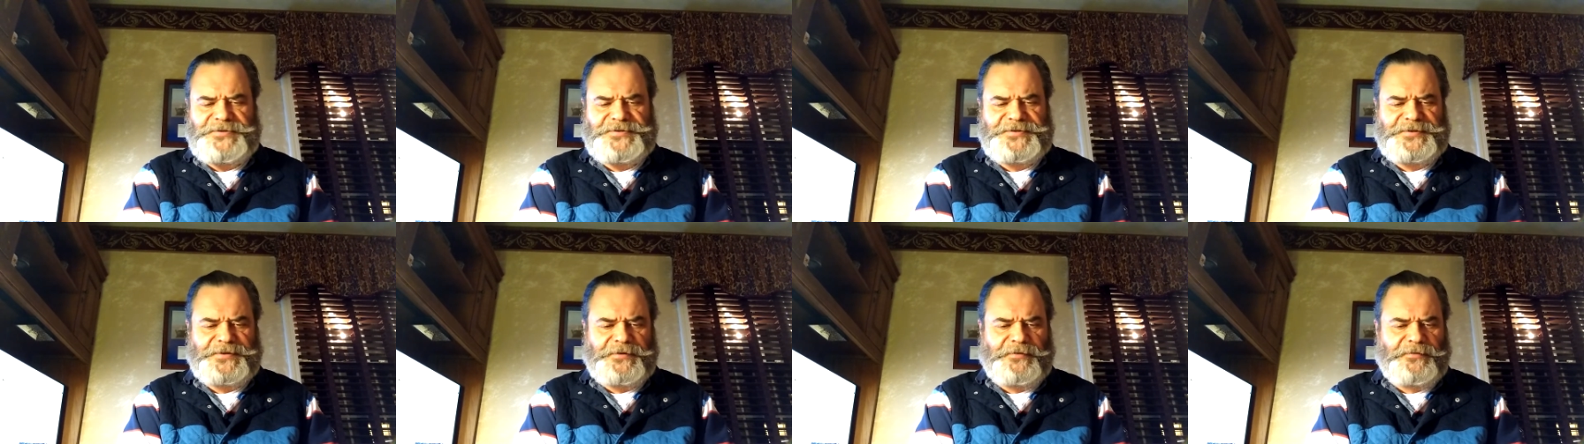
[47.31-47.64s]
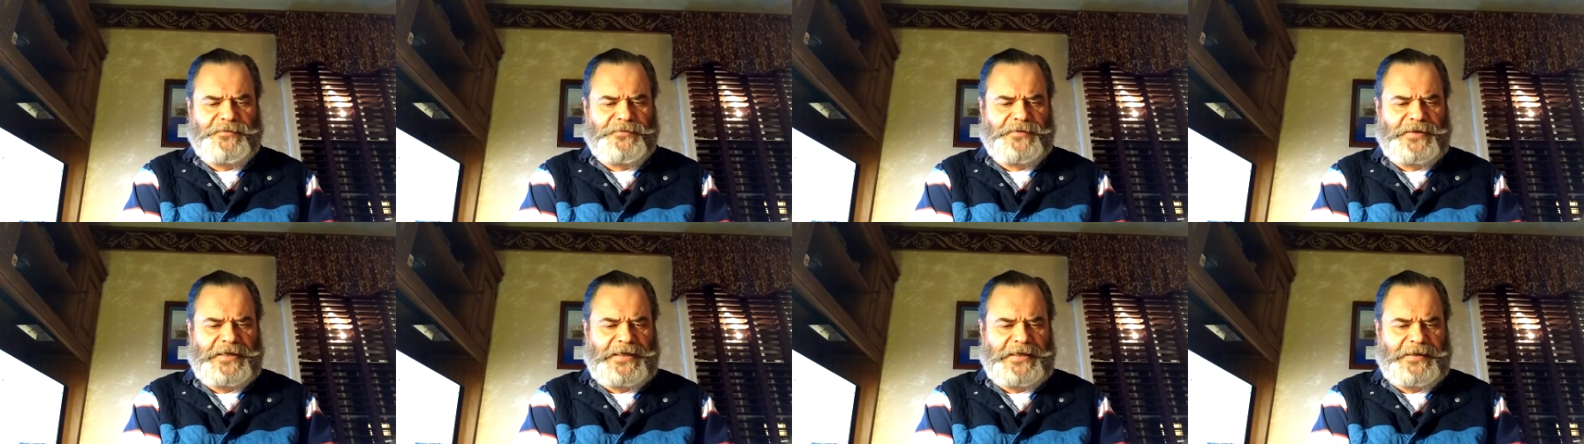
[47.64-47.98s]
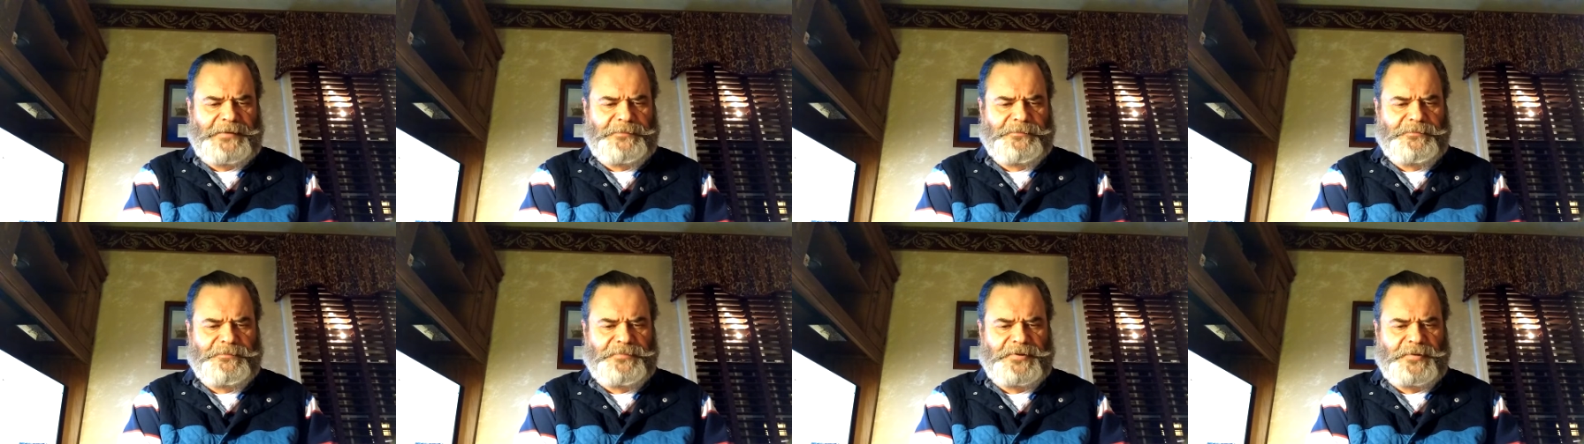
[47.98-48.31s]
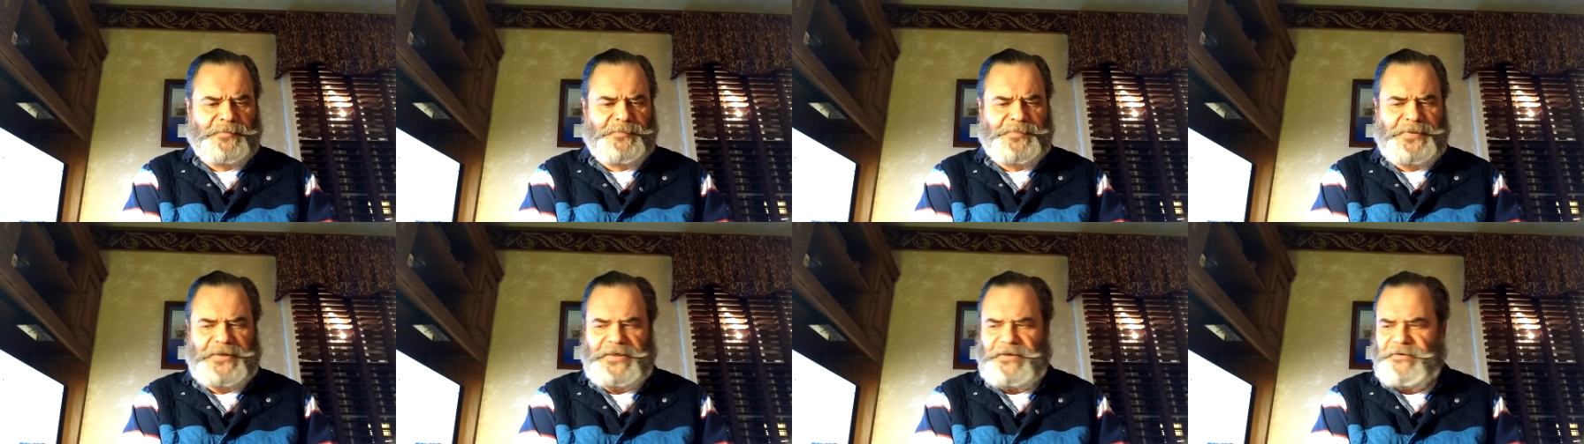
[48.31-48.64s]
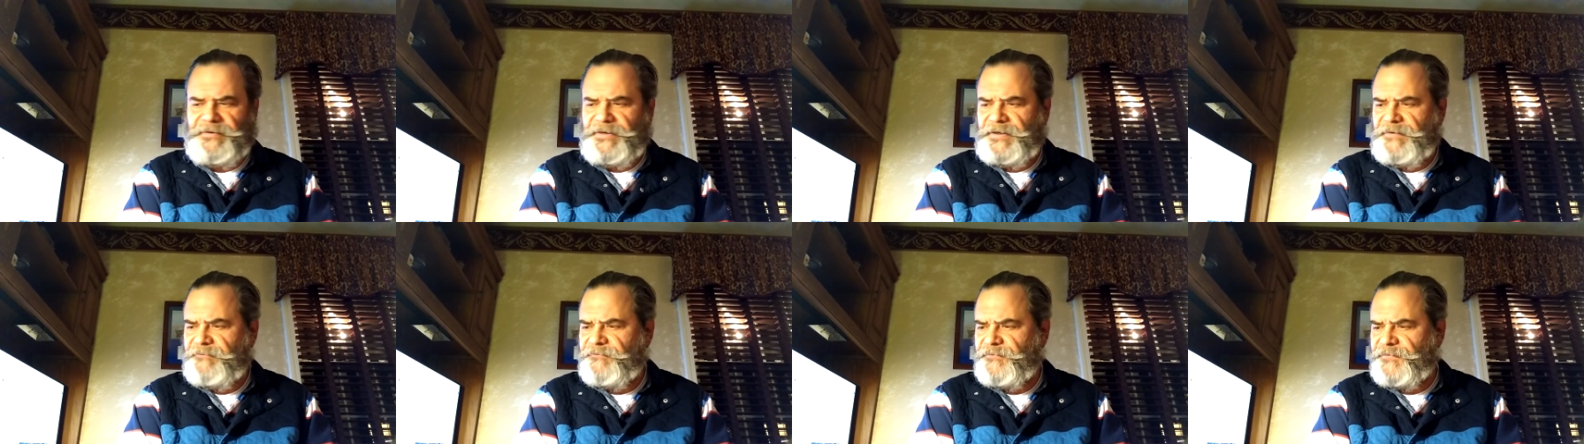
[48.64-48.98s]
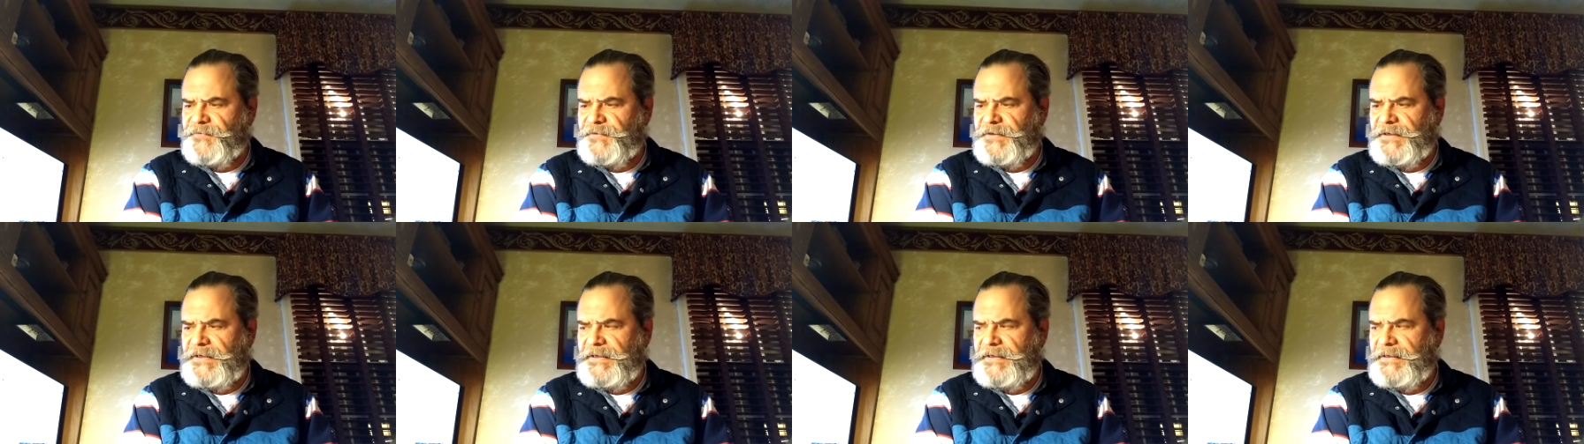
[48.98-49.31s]
so I'm preparing for
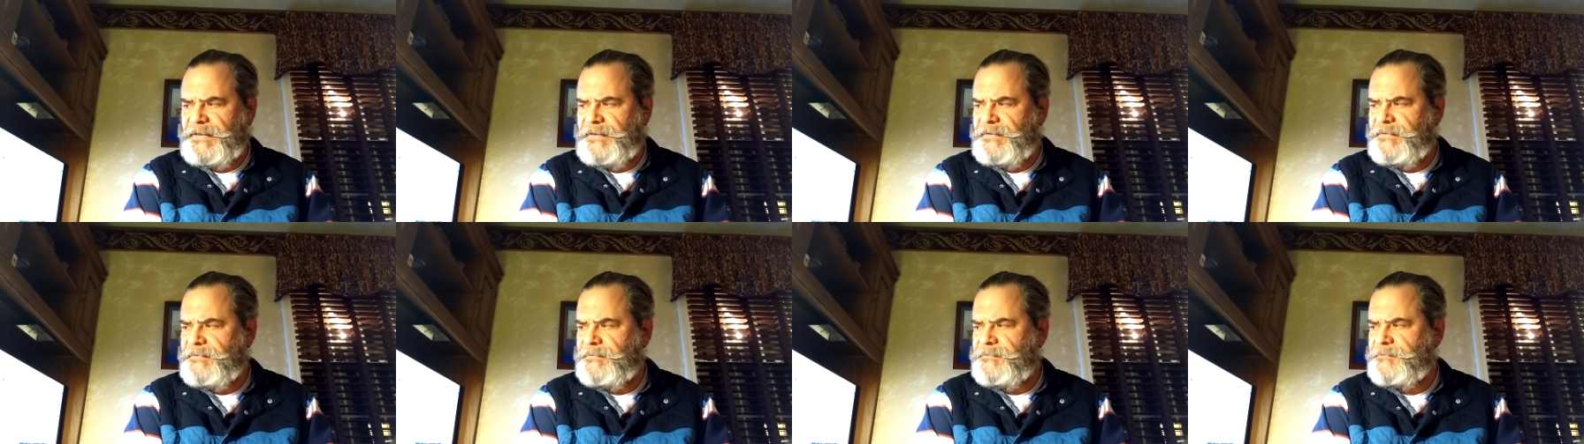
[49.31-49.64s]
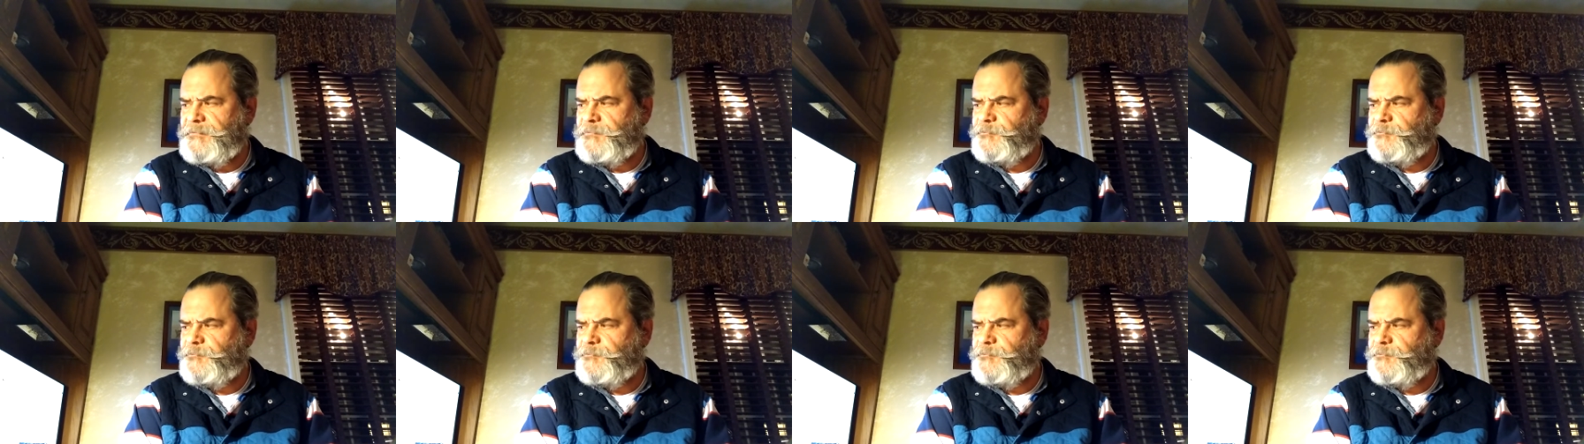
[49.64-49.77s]
that.